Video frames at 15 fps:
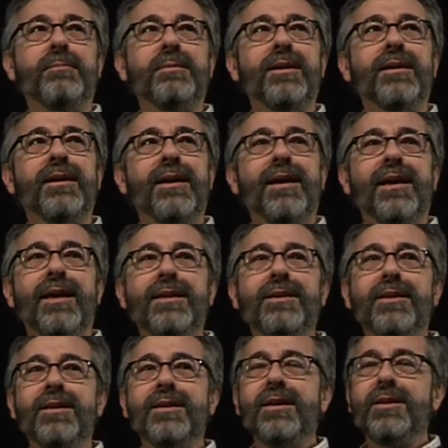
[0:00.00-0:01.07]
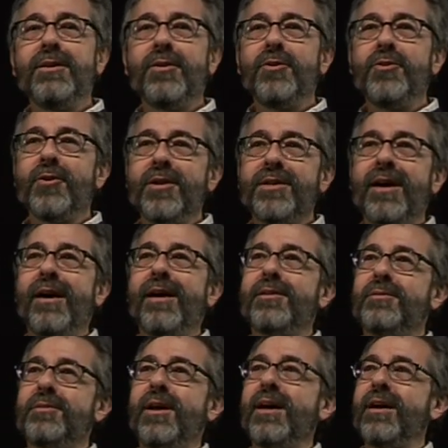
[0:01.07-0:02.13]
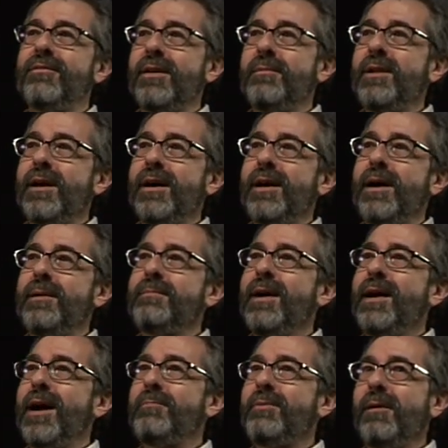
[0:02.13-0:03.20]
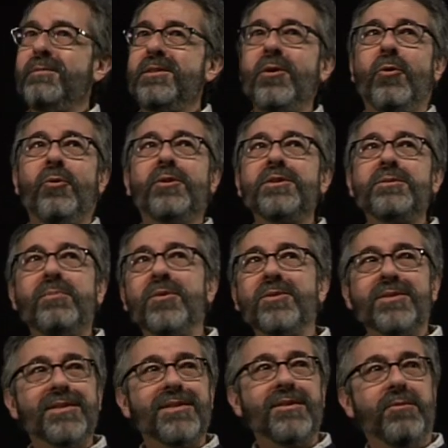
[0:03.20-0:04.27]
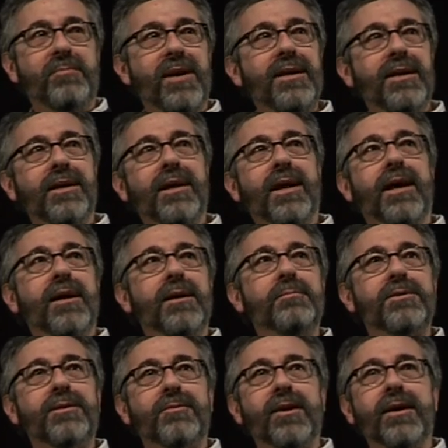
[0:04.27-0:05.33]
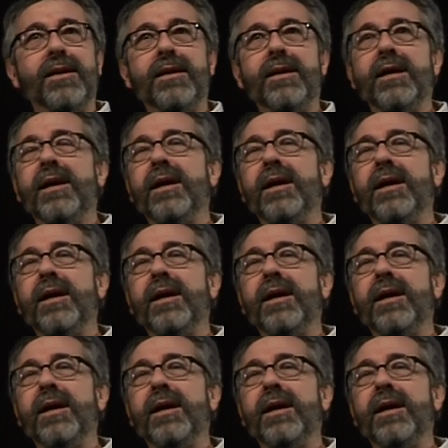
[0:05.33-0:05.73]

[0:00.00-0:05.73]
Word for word: I mean, your entire life. I mean, I, am I'm, I'm probably the oldest person still making games, right?